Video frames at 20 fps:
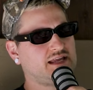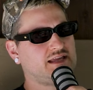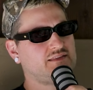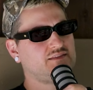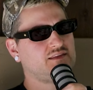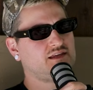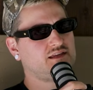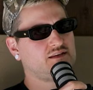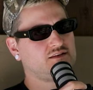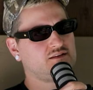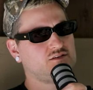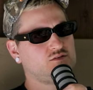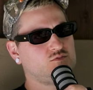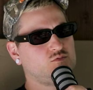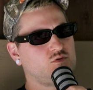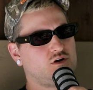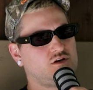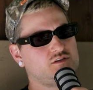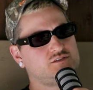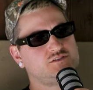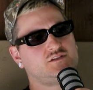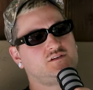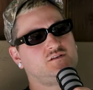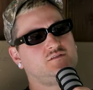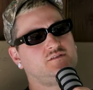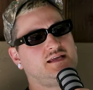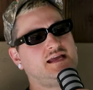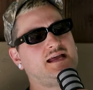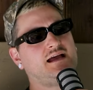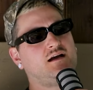And then you
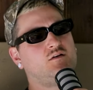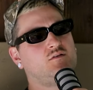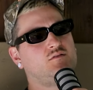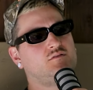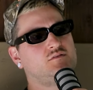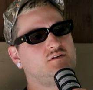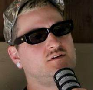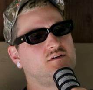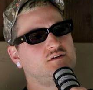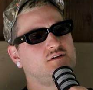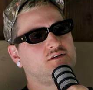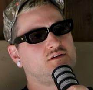also now